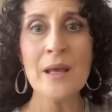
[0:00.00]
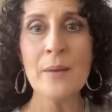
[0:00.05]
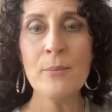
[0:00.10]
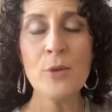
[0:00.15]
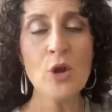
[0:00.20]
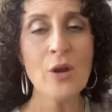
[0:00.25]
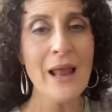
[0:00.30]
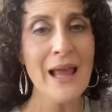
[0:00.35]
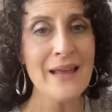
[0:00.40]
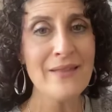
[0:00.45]

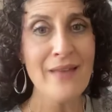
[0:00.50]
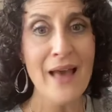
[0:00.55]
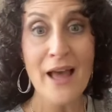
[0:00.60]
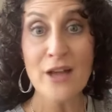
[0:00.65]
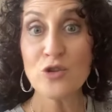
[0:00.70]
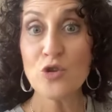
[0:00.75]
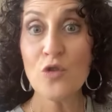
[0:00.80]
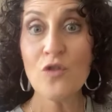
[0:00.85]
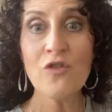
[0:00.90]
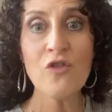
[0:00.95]
emulate
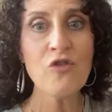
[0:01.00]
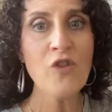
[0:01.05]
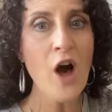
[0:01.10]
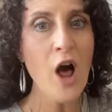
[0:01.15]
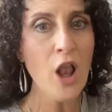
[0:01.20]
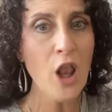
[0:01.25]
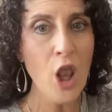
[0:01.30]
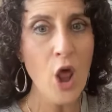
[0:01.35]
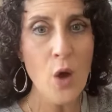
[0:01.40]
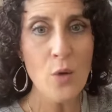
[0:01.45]
that to
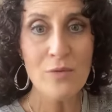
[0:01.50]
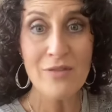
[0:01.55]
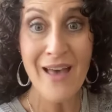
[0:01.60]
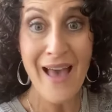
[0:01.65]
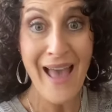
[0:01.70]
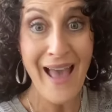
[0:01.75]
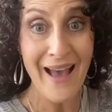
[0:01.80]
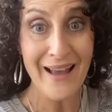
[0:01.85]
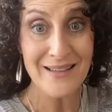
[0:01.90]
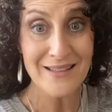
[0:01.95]
follow
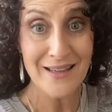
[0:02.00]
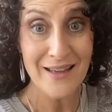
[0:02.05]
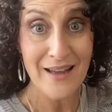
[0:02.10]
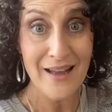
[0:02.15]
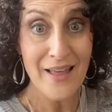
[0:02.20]
that